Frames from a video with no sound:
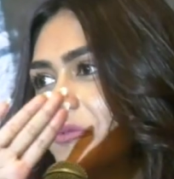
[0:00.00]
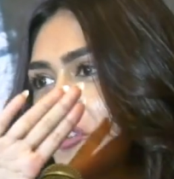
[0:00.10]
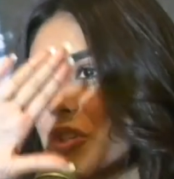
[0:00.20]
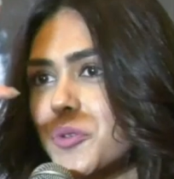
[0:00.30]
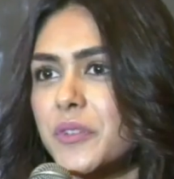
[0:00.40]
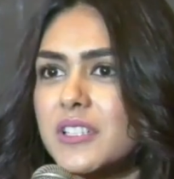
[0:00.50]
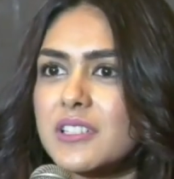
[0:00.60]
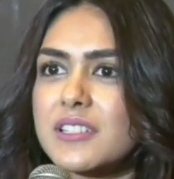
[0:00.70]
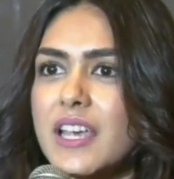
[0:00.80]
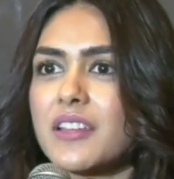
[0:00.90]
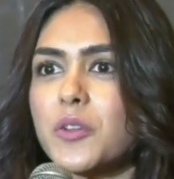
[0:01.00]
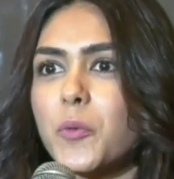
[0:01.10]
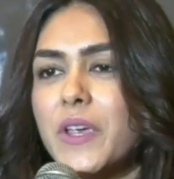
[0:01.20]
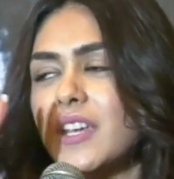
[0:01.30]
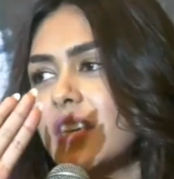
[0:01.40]
visuals and the
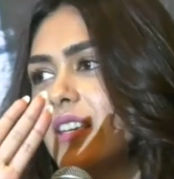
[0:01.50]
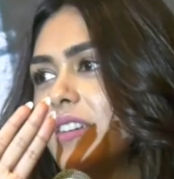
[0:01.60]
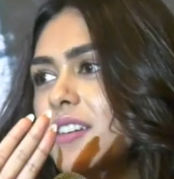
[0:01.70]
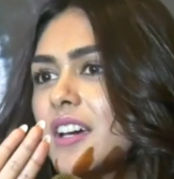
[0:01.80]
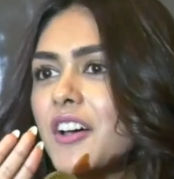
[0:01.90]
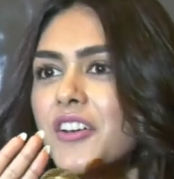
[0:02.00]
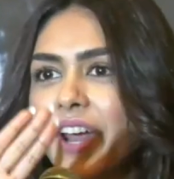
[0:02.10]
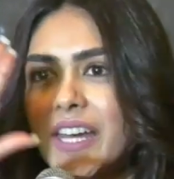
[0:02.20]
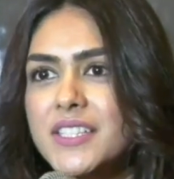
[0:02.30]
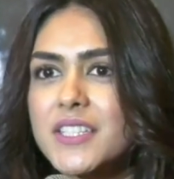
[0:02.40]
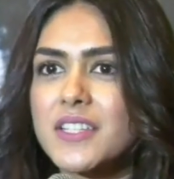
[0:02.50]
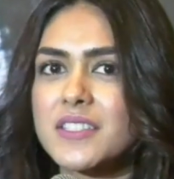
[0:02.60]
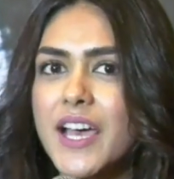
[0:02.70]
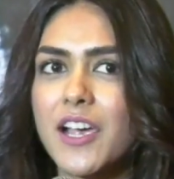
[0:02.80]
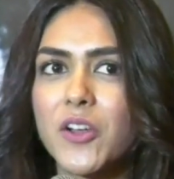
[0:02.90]
way he writes his
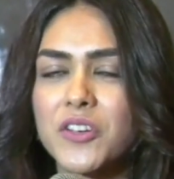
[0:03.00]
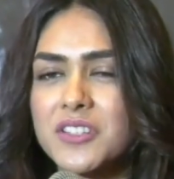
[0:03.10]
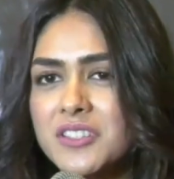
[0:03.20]
dialogue.